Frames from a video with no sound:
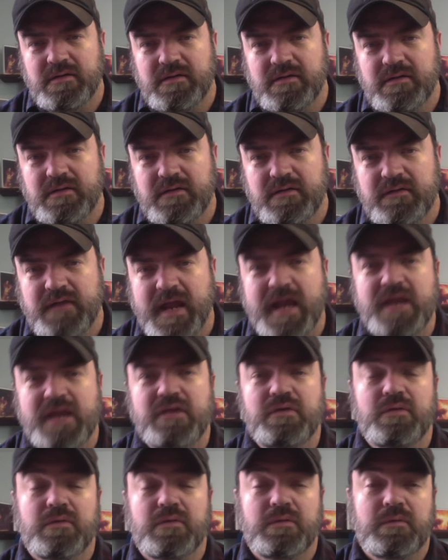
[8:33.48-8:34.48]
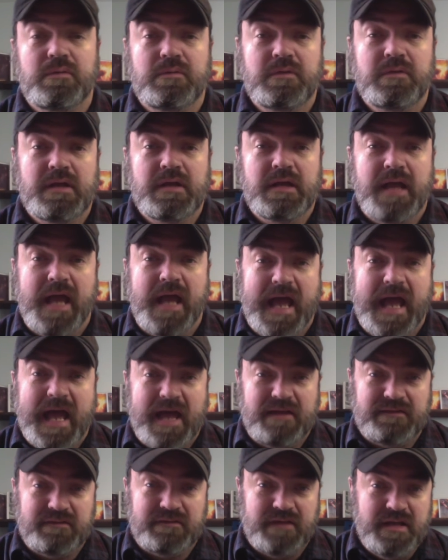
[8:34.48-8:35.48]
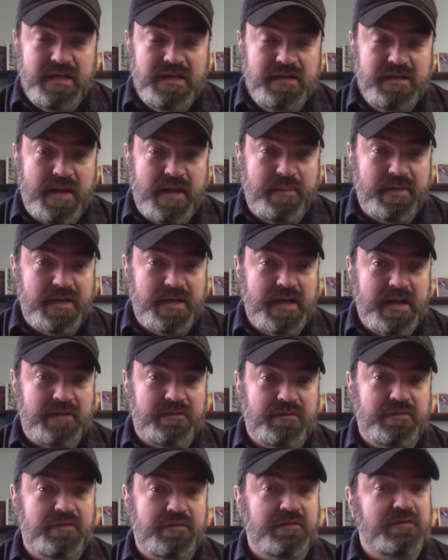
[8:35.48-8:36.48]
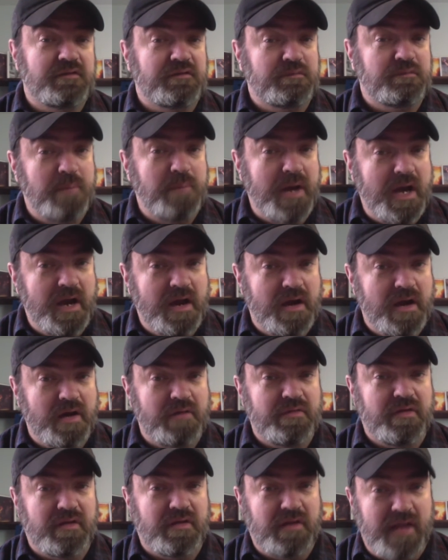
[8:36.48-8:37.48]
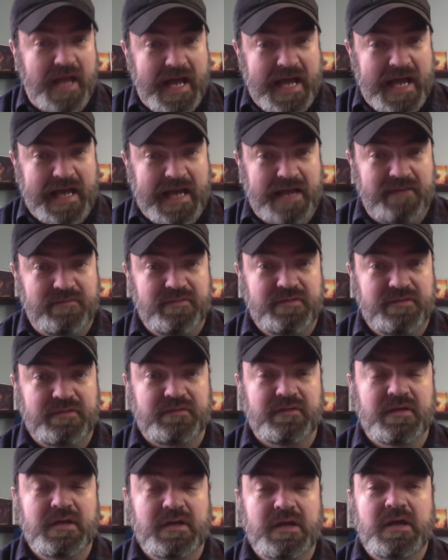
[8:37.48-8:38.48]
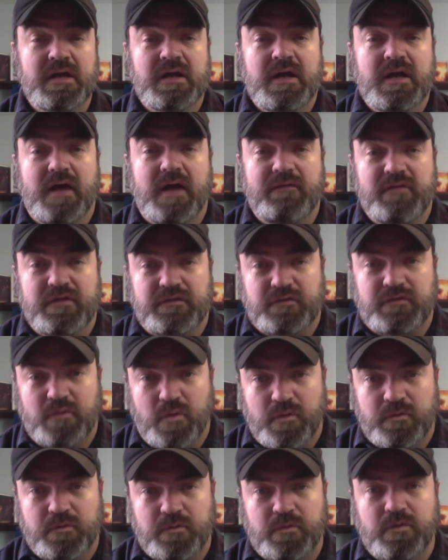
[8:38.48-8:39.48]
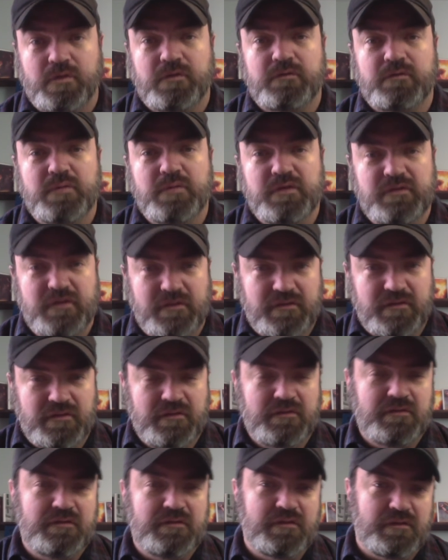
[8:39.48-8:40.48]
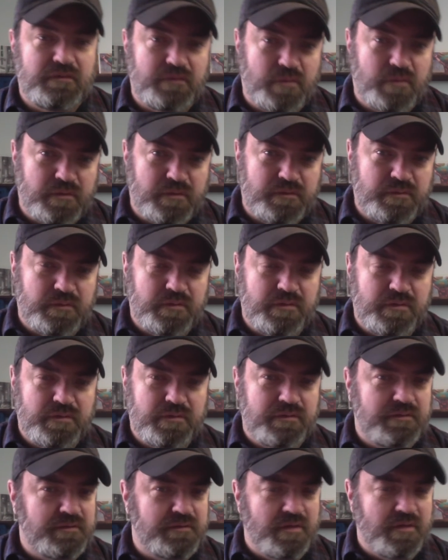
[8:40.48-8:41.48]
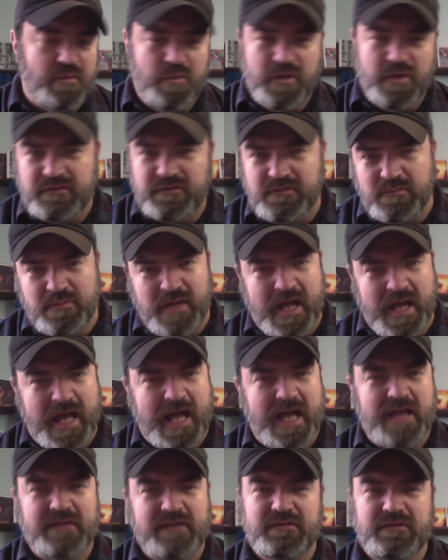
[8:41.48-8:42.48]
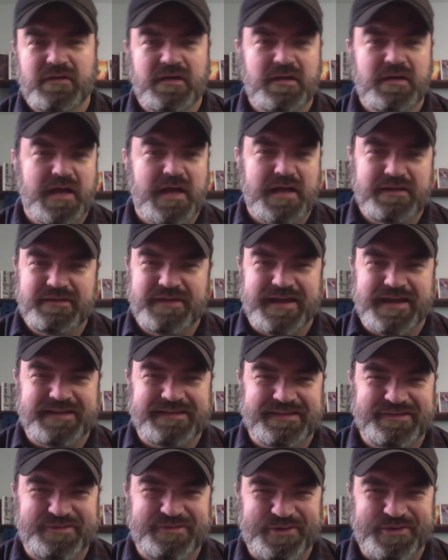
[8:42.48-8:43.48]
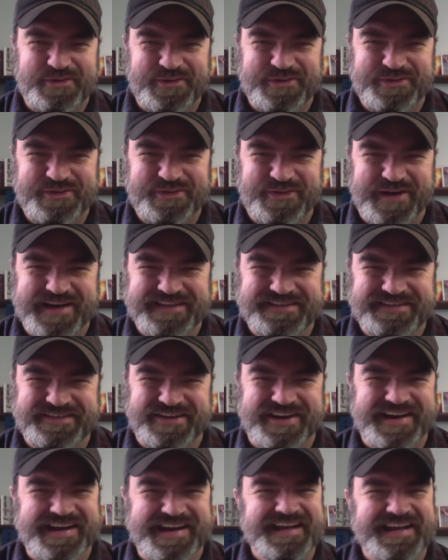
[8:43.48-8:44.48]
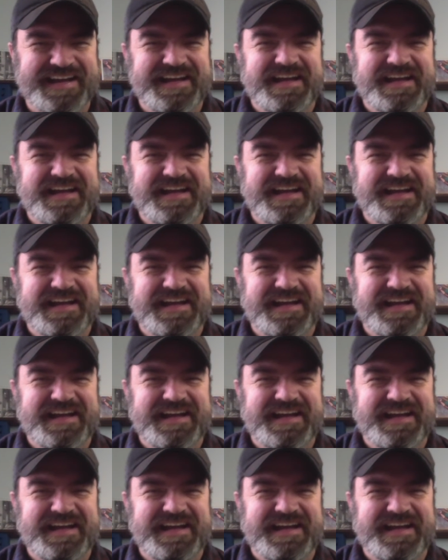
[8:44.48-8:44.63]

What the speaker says: Daniel asked King Nebuchadnezzar to spare the lives of the sorcerers, magicians, the sorcerers, the wisdom guys. I said sorcerers twice, sorry.